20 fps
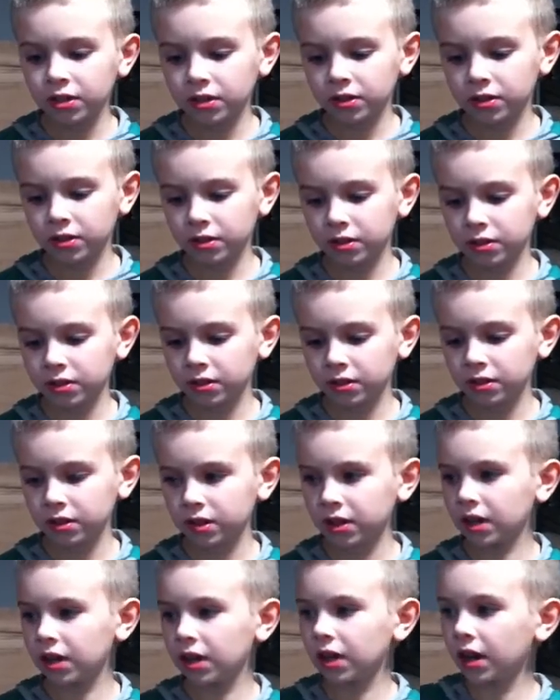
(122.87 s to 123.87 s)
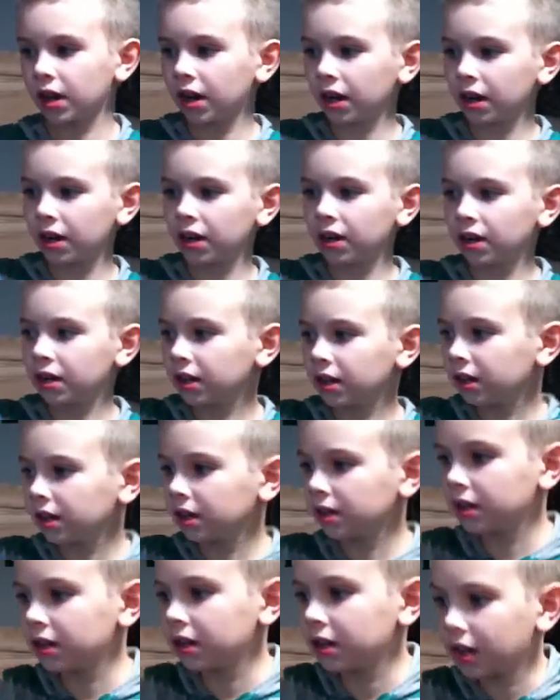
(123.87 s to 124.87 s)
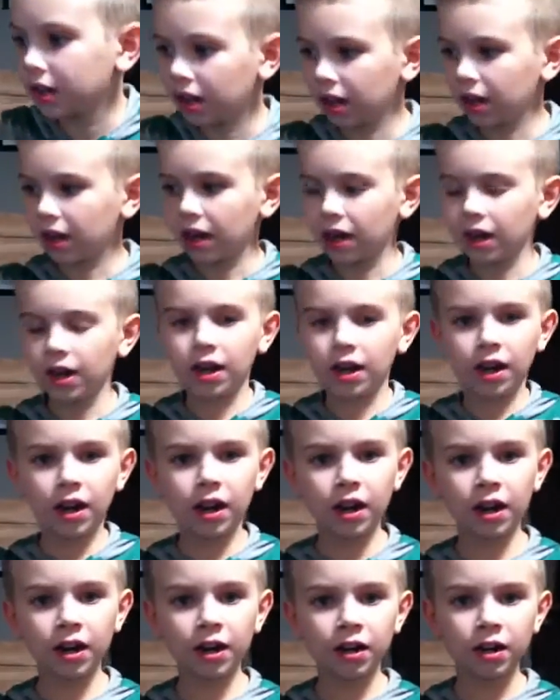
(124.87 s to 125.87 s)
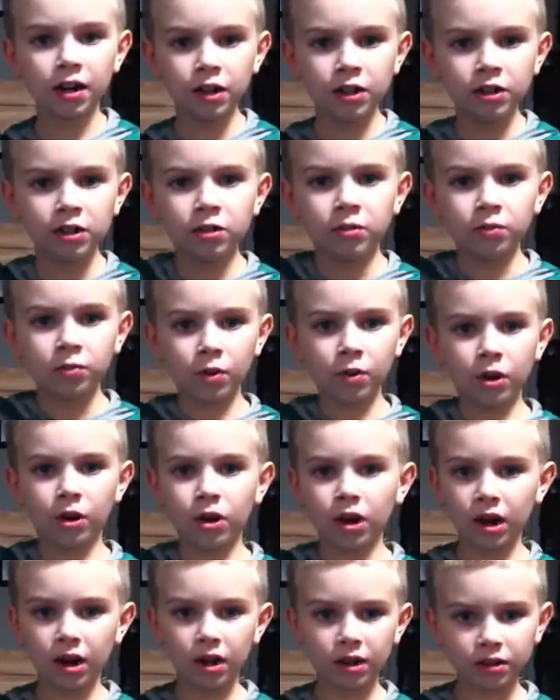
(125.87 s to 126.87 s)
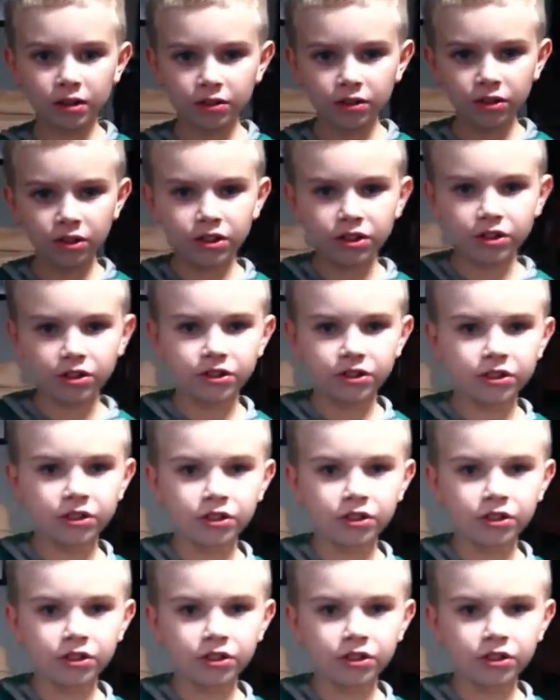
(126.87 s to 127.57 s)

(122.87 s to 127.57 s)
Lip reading: have options, especially if you go to college. So what are your things?